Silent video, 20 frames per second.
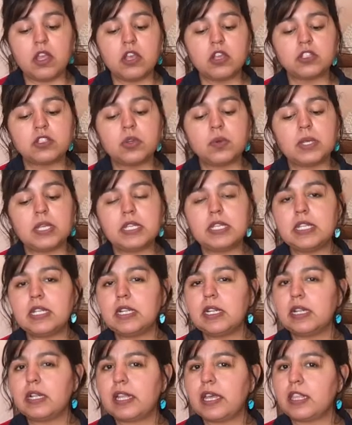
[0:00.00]
so he
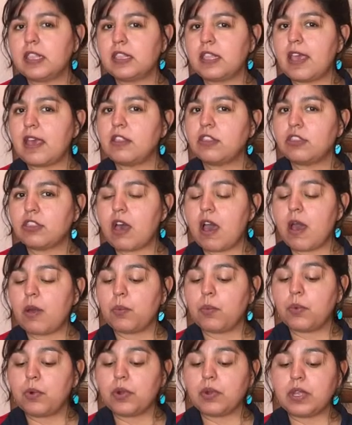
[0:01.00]
didn't let that thought
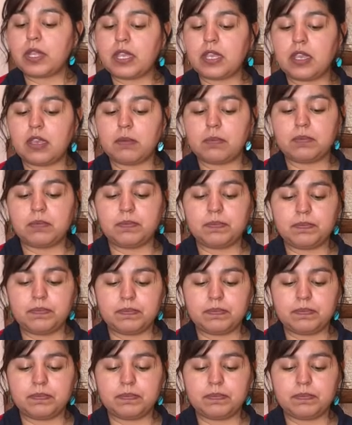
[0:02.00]
worry him.